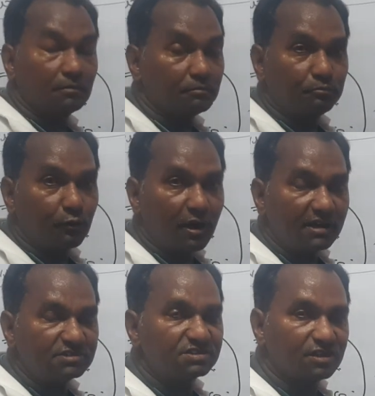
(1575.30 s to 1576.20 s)

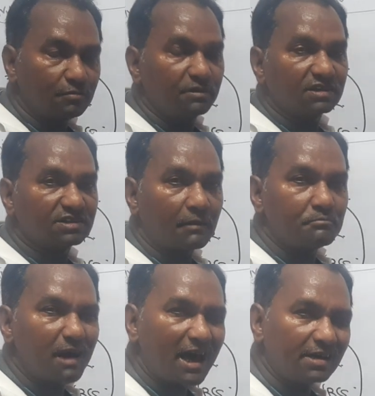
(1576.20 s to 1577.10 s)
boy is swimming, the
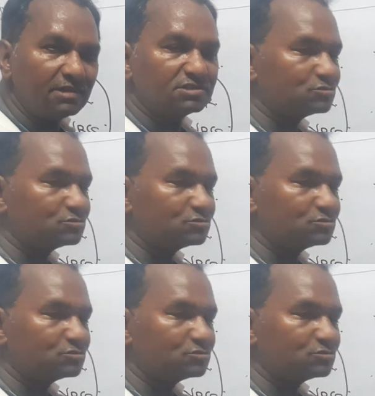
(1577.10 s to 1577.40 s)
man is